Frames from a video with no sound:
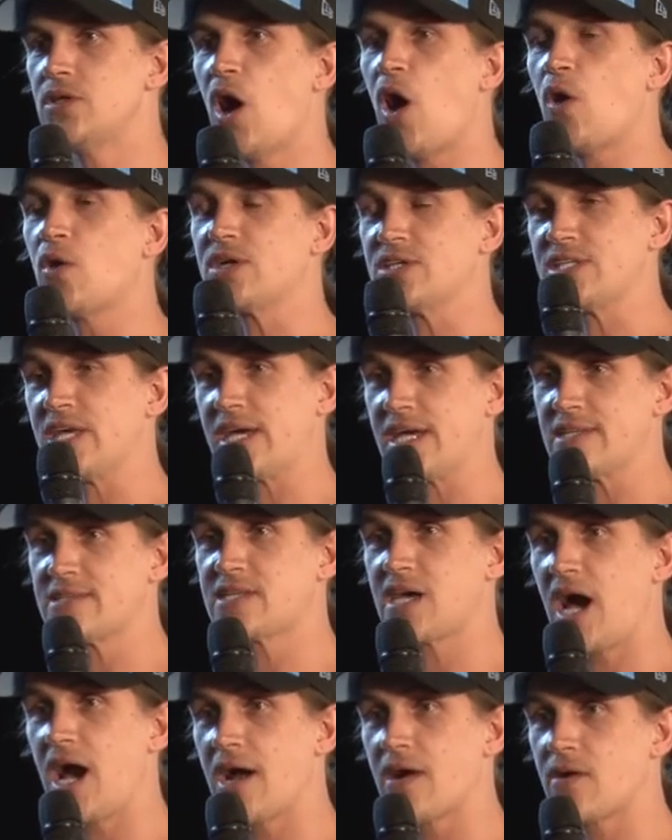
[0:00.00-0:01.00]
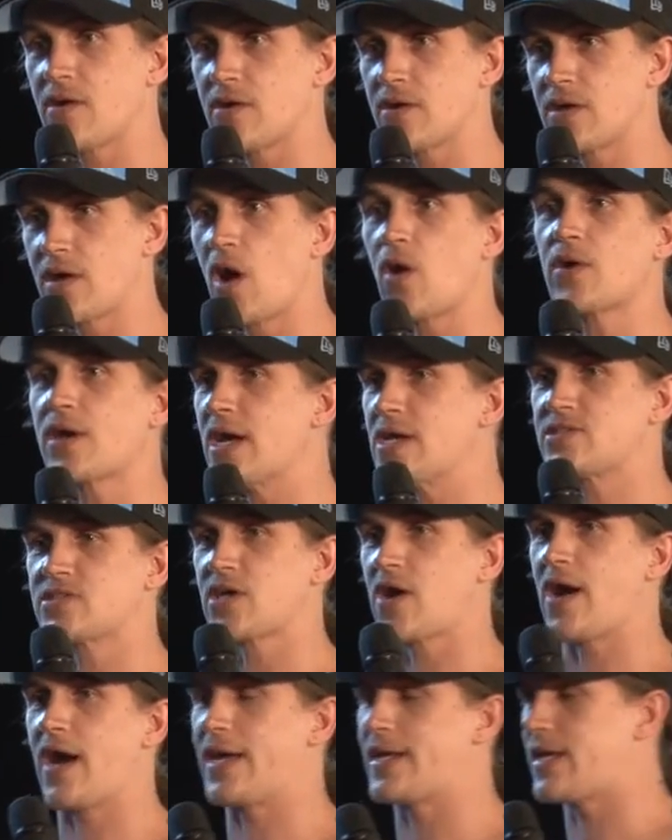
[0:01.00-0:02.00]
Oh, because they get tired. Okay,
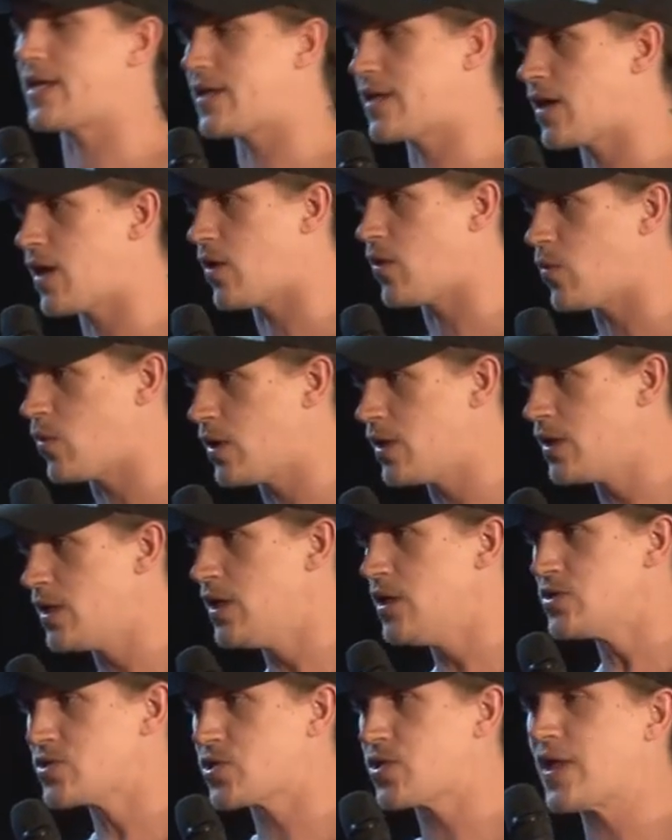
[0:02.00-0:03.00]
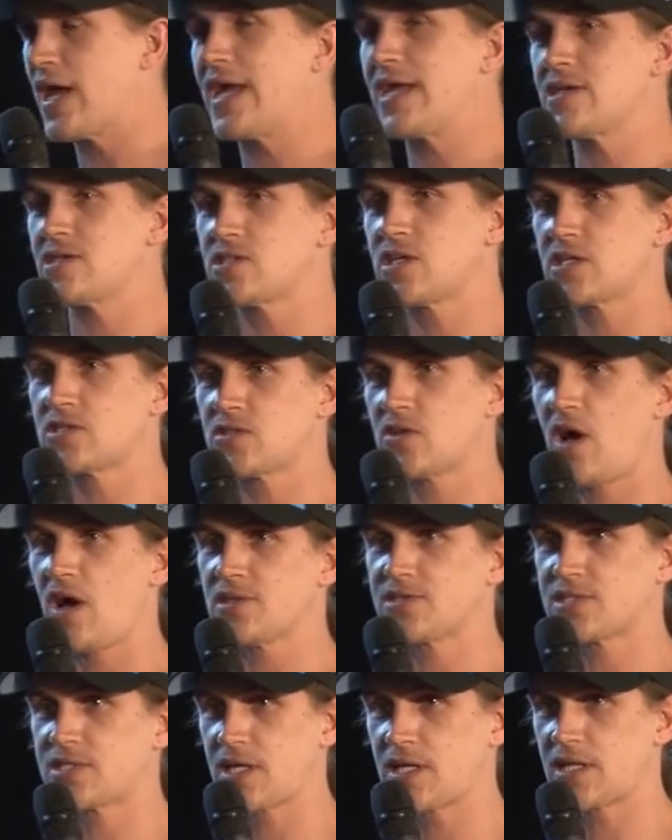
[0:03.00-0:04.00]
sorry, I didn't know. So that is
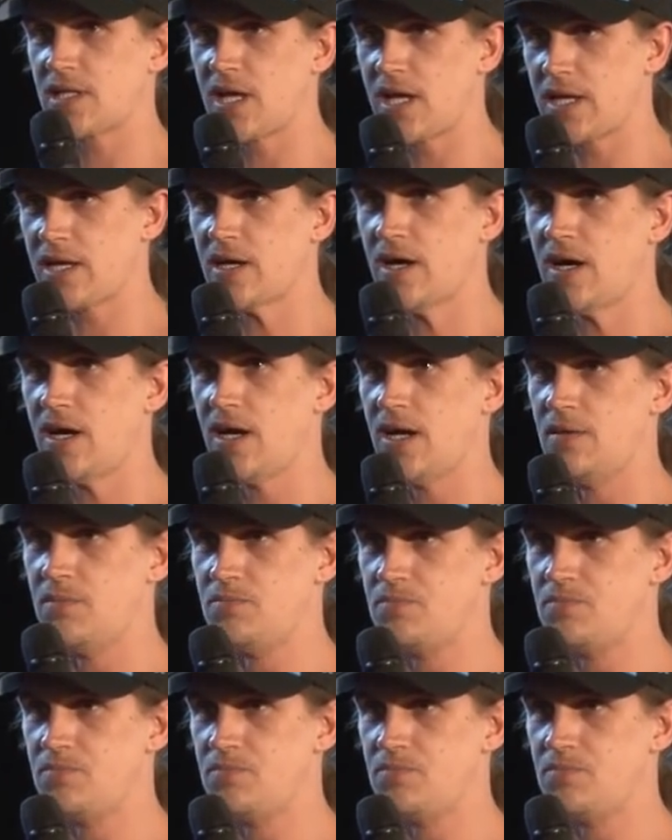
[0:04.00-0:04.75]
exhausting then, huh?